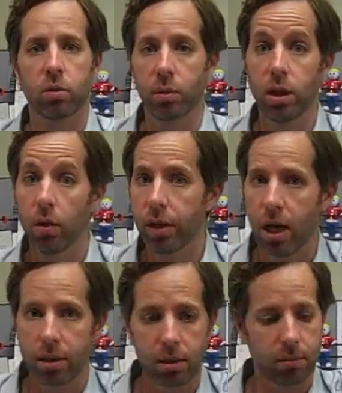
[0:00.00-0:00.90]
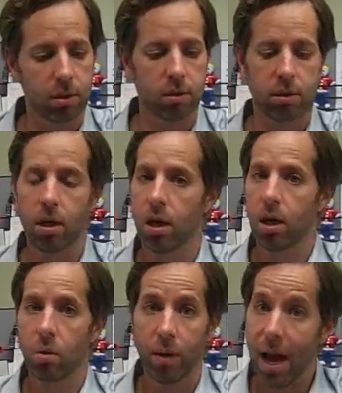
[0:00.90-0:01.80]
Because we know the customers,
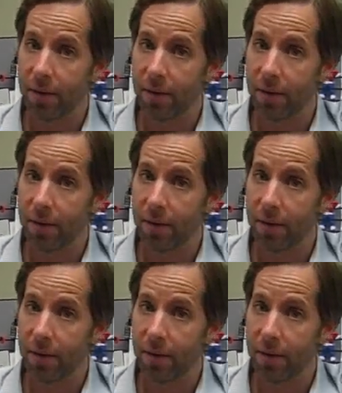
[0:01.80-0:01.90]
we